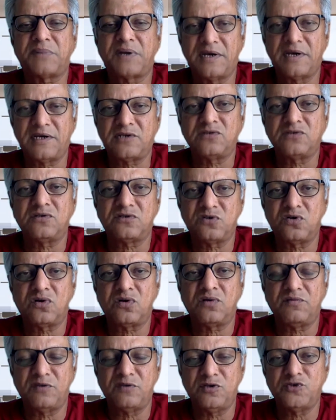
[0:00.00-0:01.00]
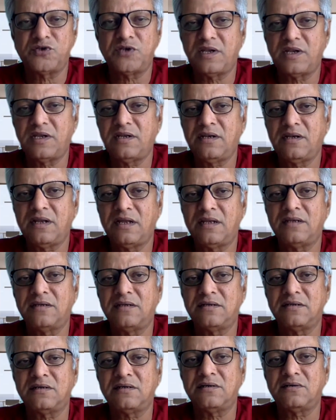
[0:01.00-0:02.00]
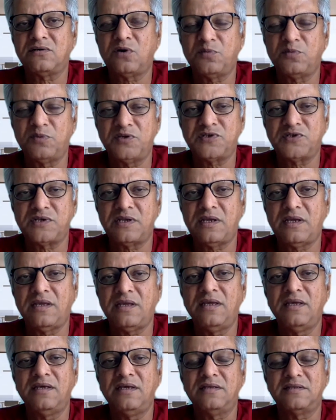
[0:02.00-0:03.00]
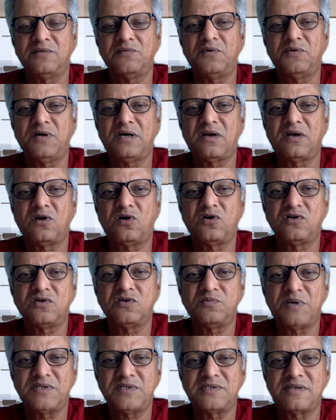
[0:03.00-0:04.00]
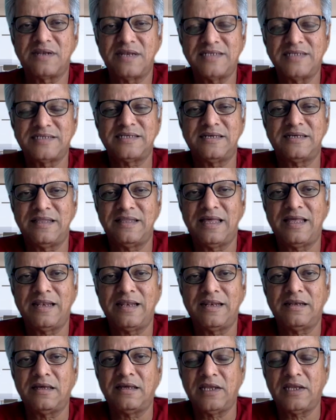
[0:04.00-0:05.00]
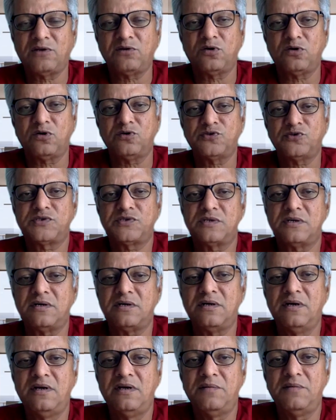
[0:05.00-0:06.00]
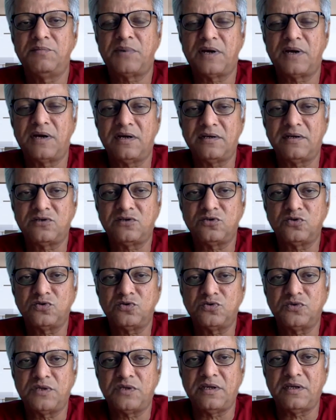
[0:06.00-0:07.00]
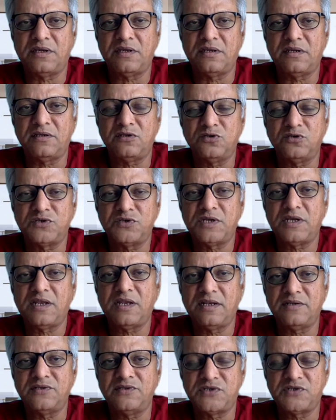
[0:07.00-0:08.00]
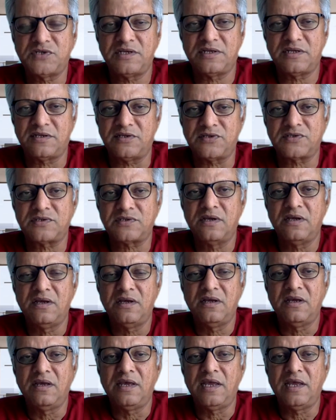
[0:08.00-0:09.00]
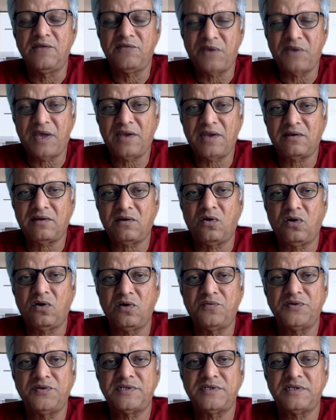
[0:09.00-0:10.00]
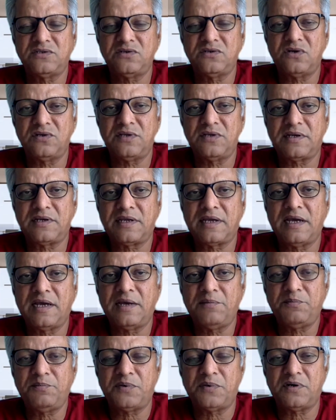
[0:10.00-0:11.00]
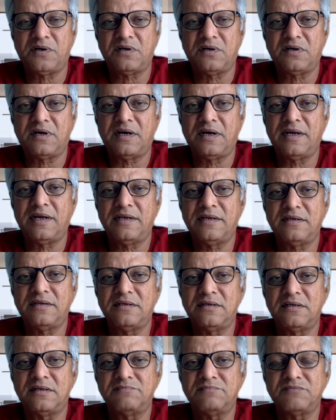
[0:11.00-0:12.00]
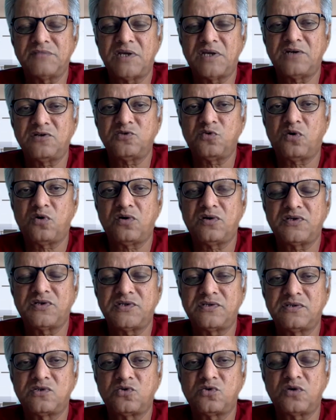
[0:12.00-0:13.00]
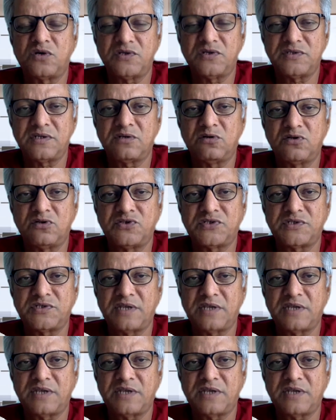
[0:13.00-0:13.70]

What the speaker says: prior to the tour of New Zealand, and obviously the workload was much lesser than it was prior to the New Zealand series. In fact, all of us enjoyed that camp, and that is what stood us in good